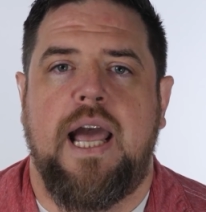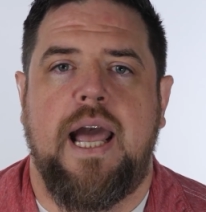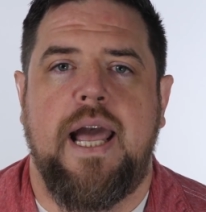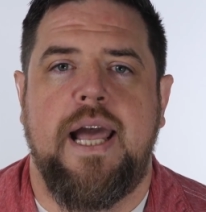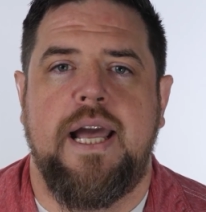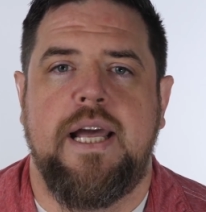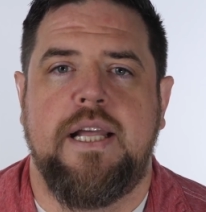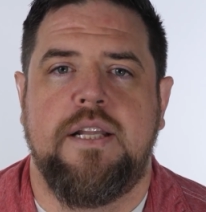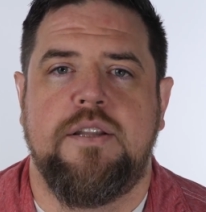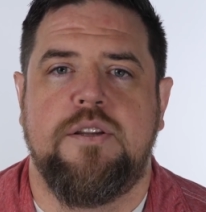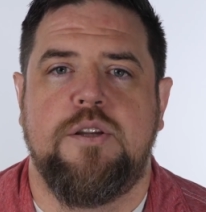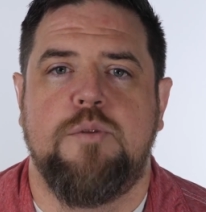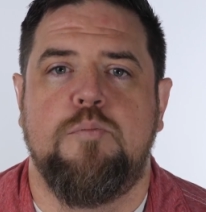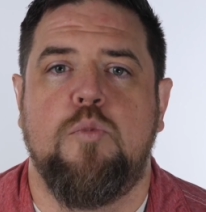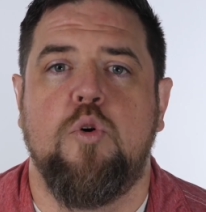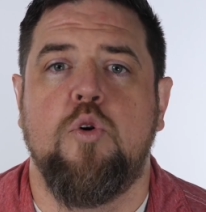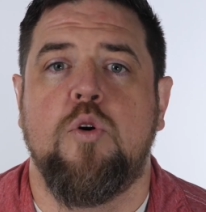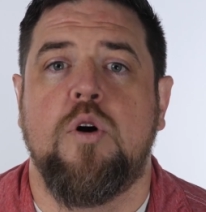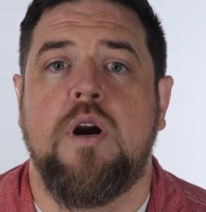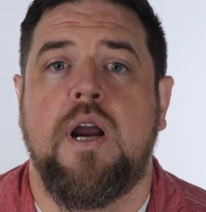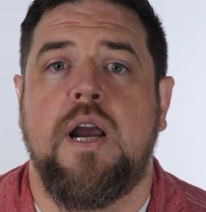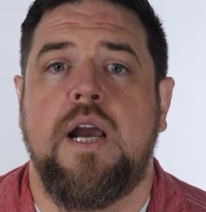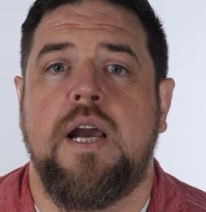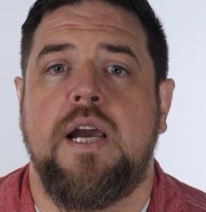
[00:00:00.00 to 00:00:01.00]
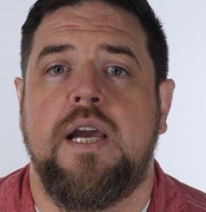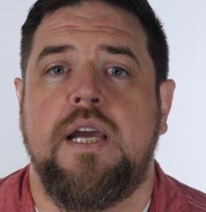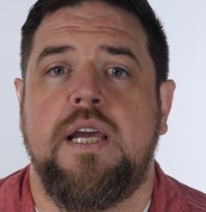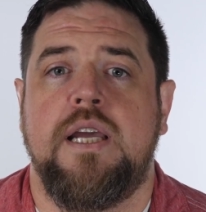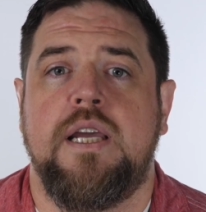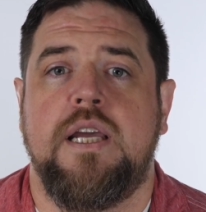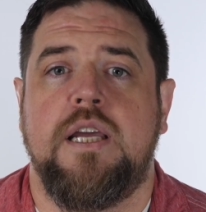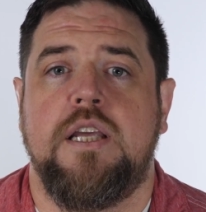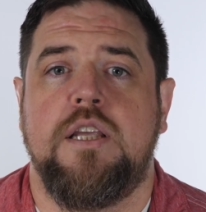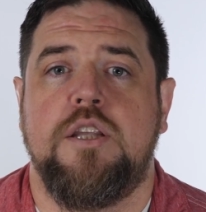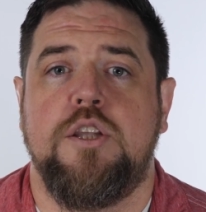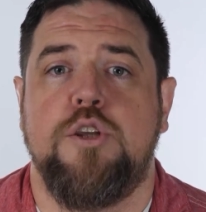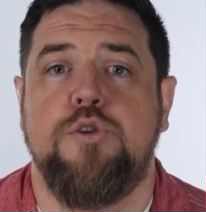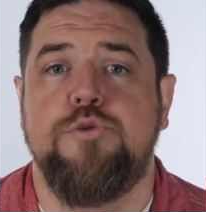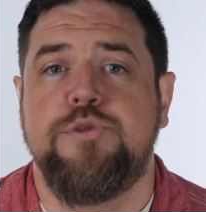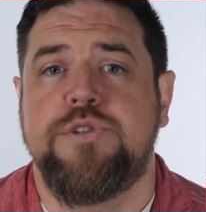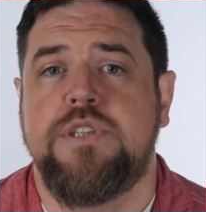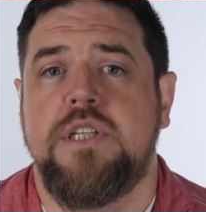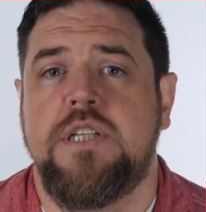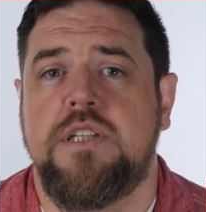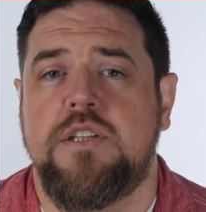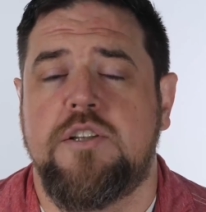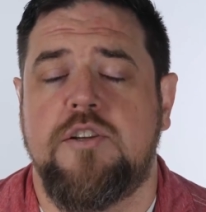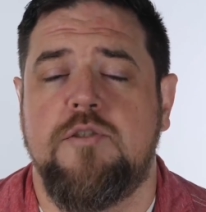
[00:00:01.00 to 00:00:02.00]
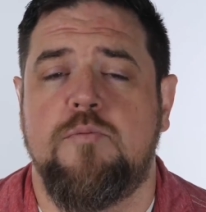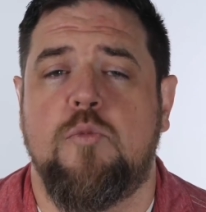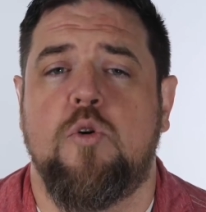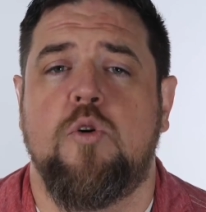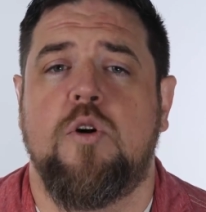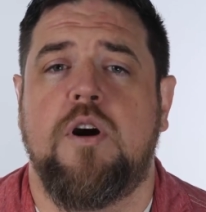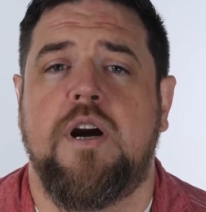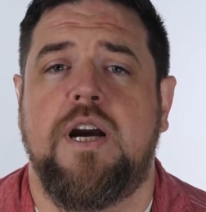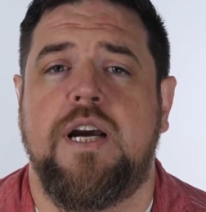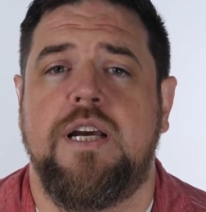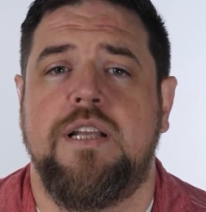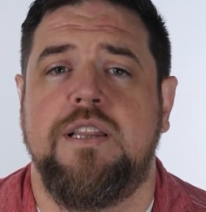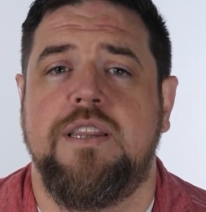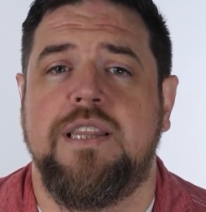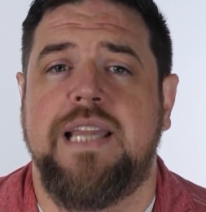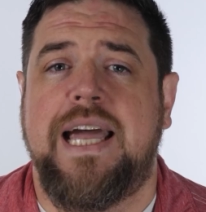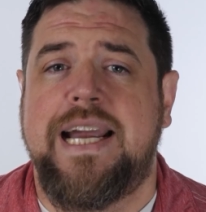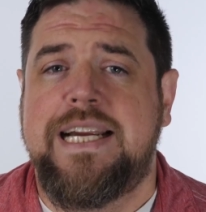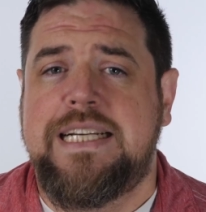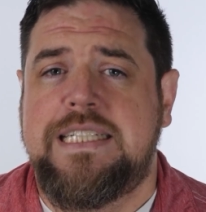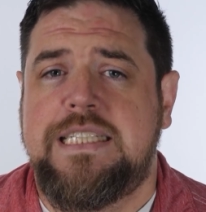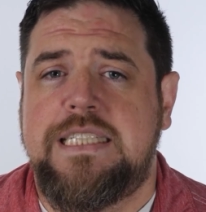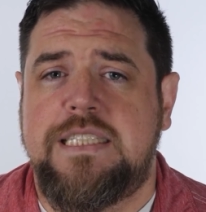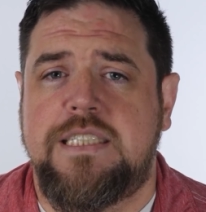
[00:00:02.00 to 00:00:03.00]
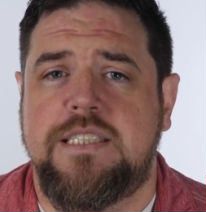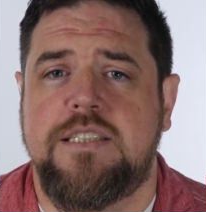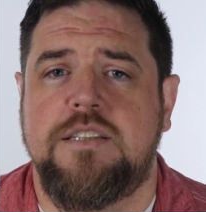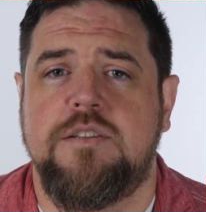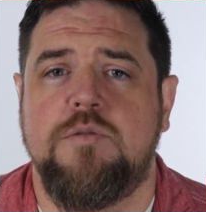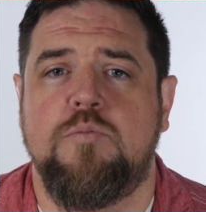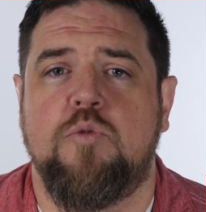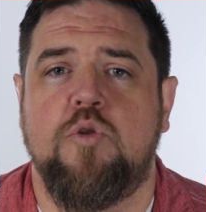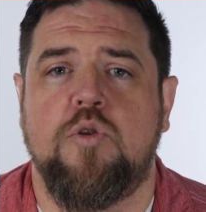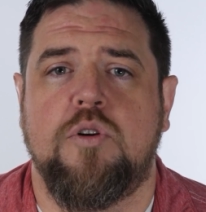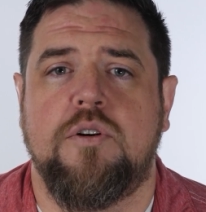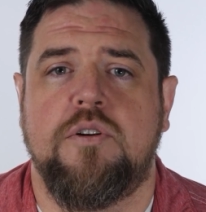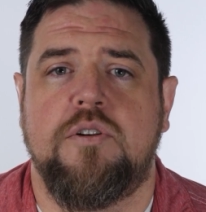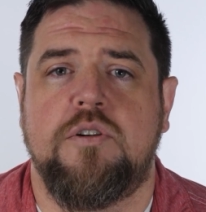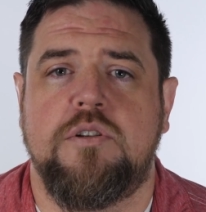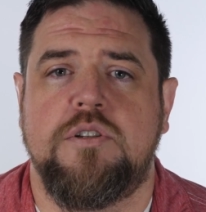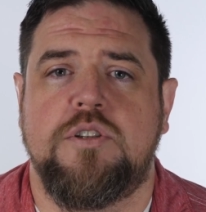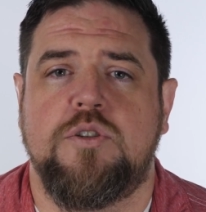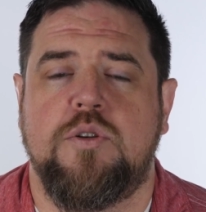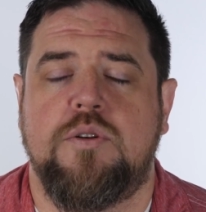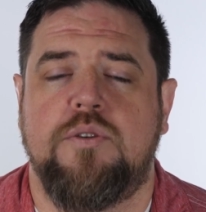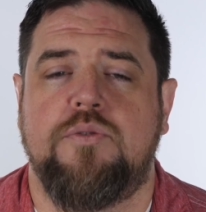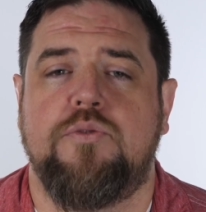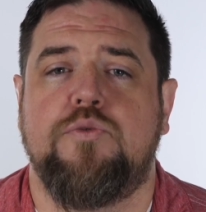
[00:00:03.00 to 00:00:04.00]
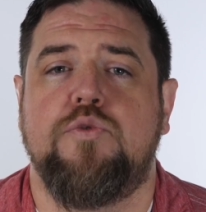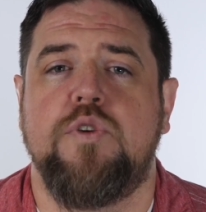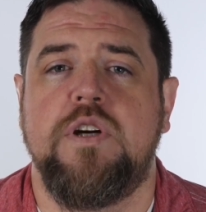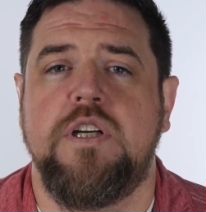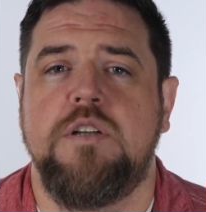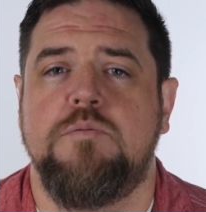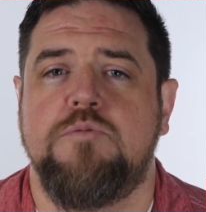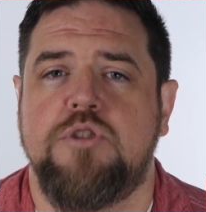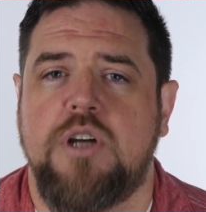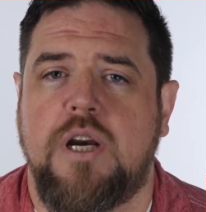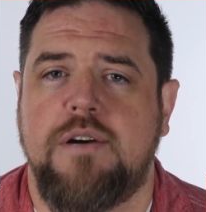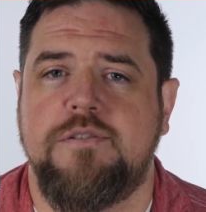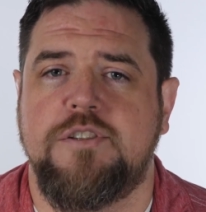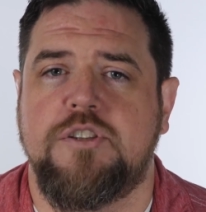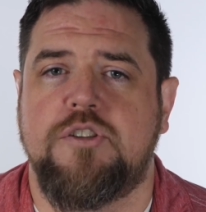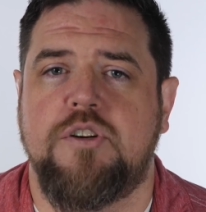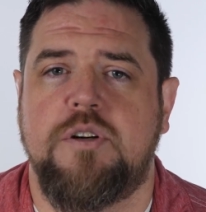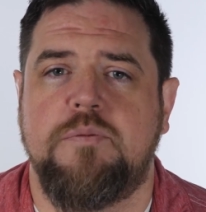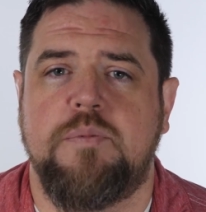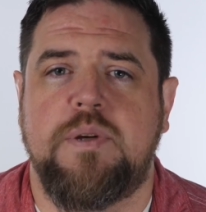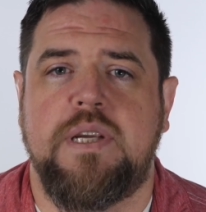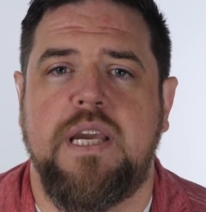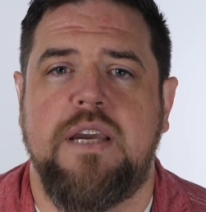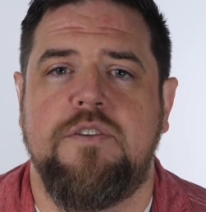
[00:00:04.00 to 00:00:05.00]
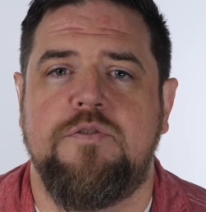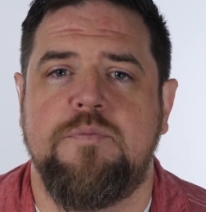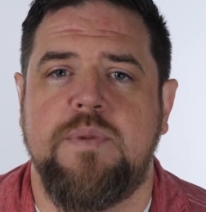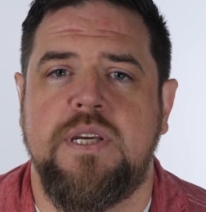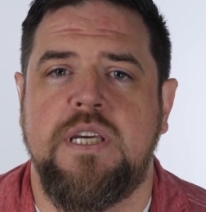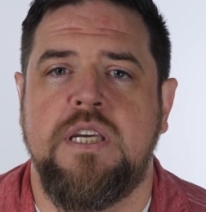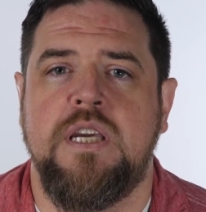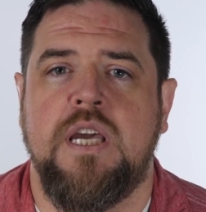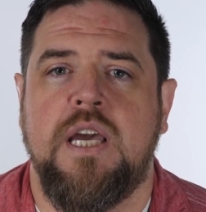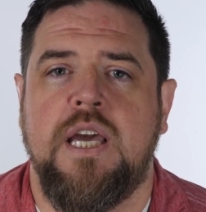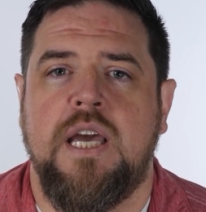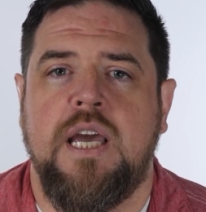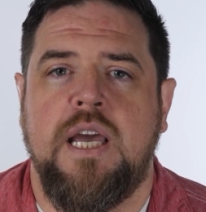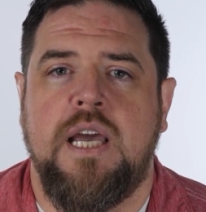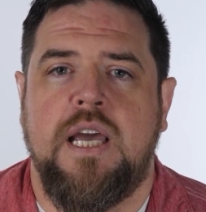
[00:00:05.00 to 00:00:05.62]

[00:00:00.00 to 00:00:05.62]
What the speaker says: And the more I used it, the more I liked it, the more sort of freedom JavaScript gave me